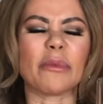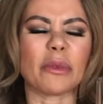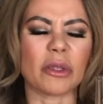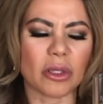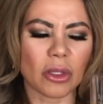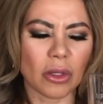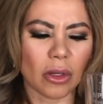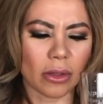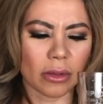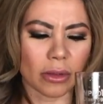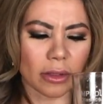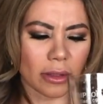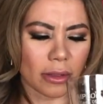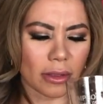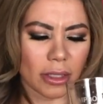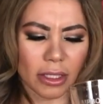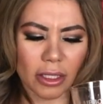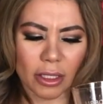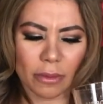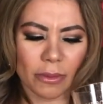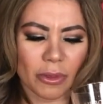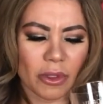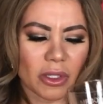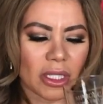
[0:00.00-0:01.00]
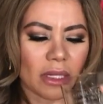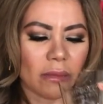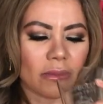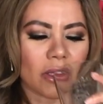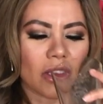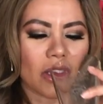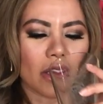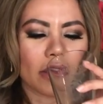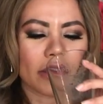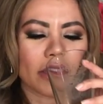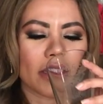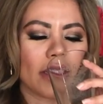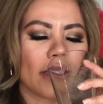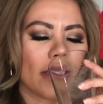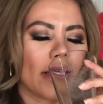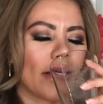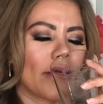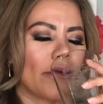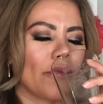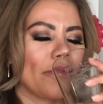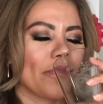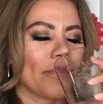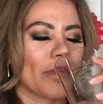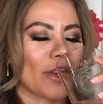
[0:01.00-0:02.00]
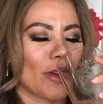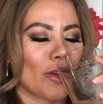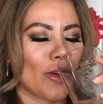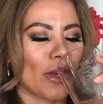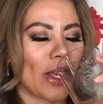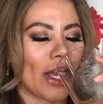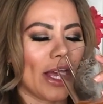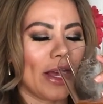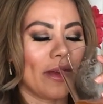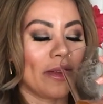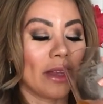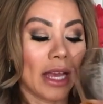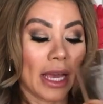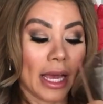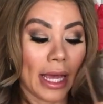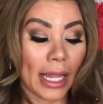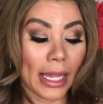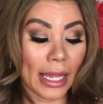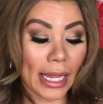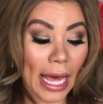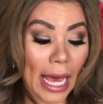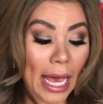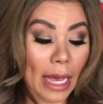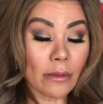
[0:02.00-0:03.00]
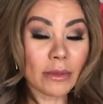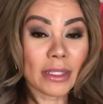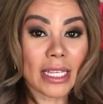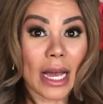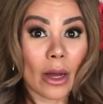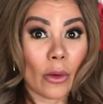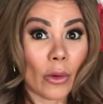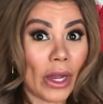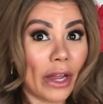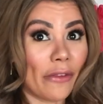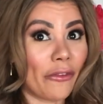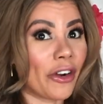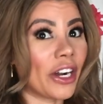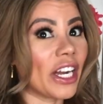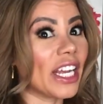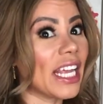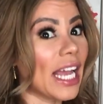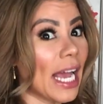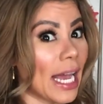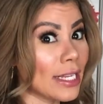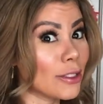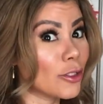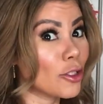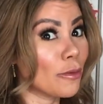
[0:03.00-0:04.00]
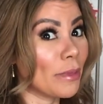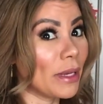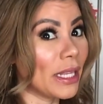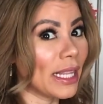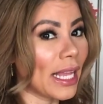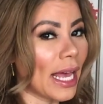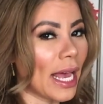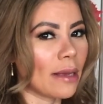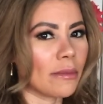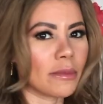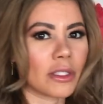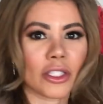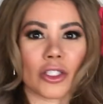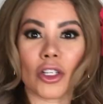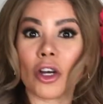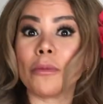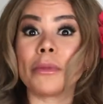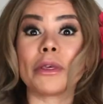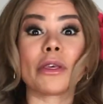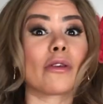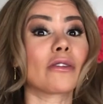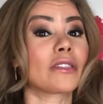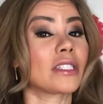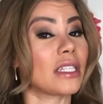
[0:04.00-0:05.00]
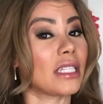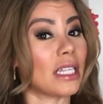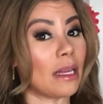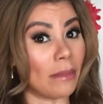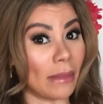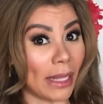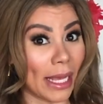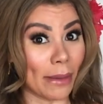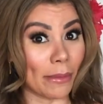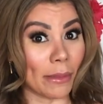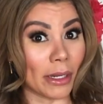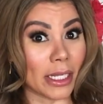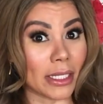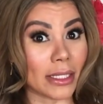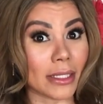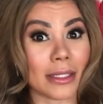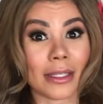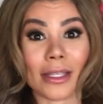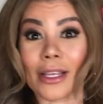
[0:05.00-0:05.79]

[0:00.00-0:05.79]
of salt. Just put some salt in there, okay? Limes, however, it has to be limes. Don't be using them lemons.